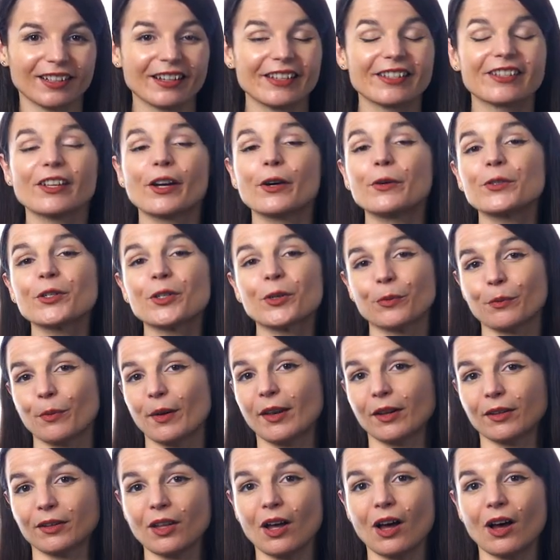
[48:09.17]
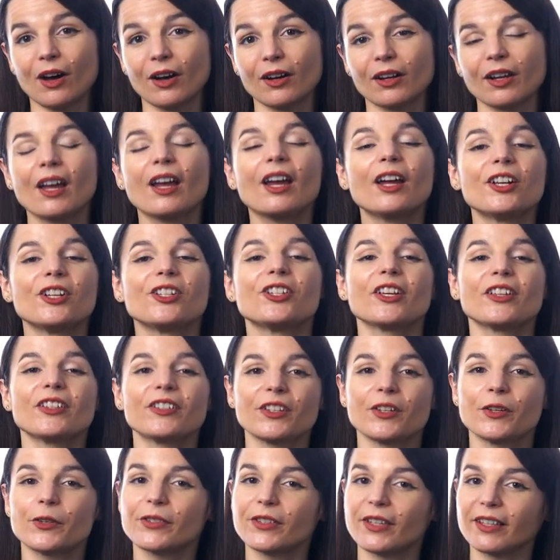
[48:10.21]
So to read along, just
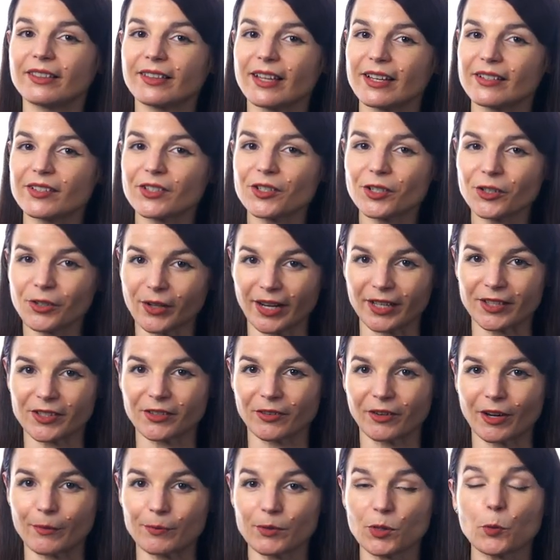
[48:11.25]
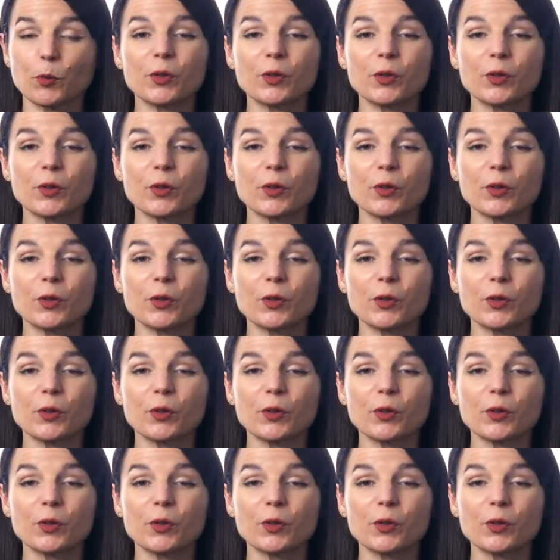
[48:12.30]
use the lesson transcript,